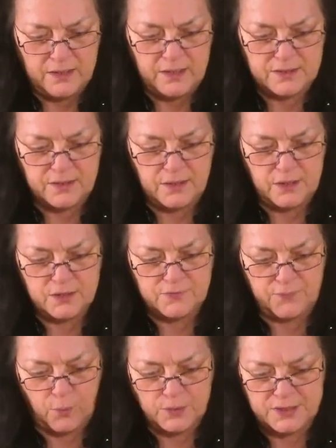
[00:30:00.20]
This is
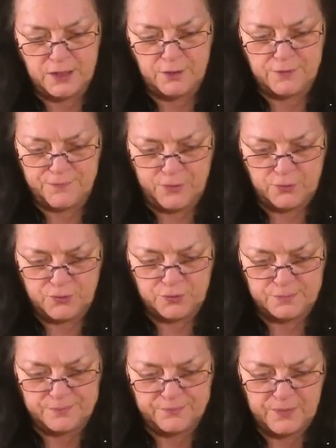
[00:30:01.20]
foretell the
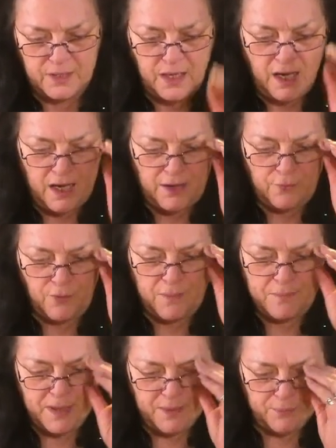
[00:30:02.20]
future.
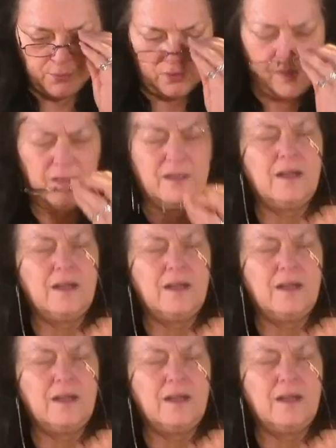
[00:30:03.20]
Remember,